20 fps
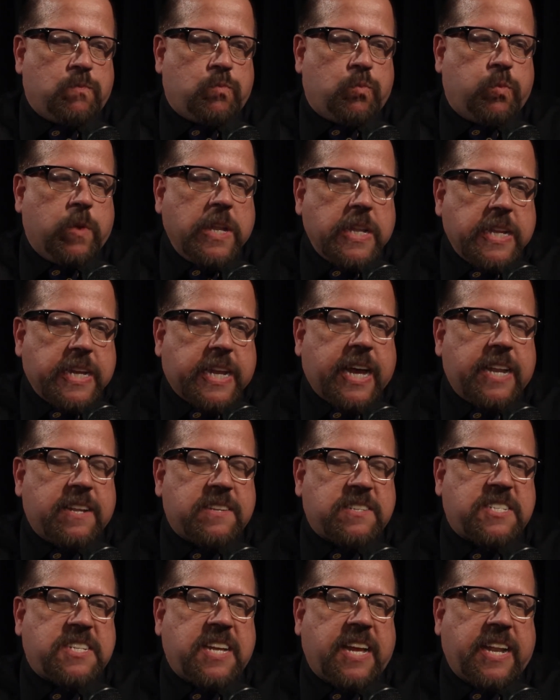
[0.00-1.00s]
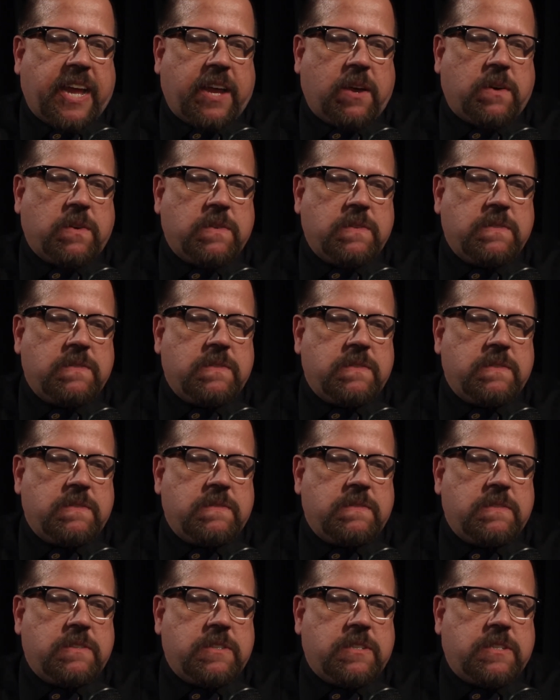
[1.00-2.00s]
really kind of set out
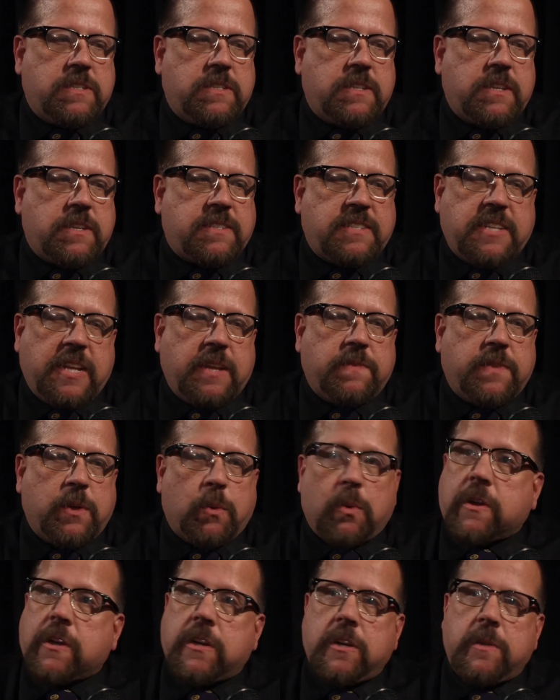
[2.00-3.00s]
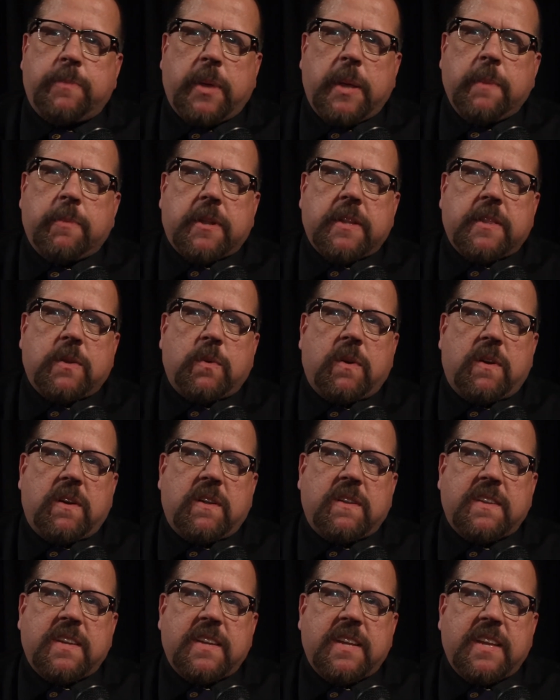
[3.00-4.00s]
to see if there were good people in the
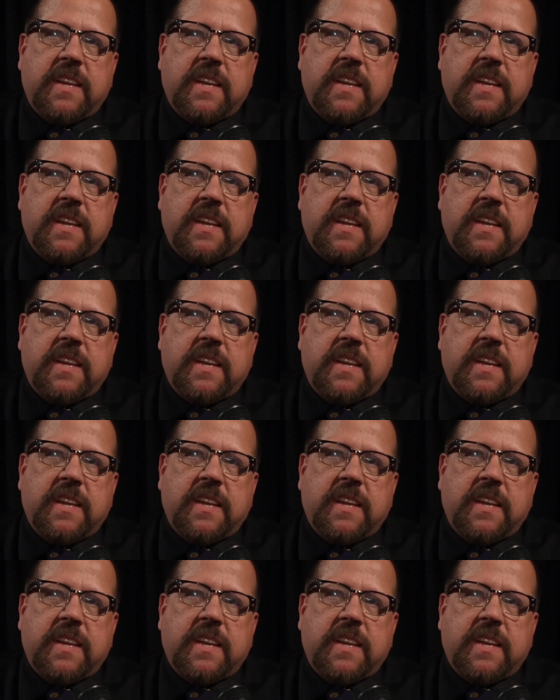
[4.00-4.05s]
world.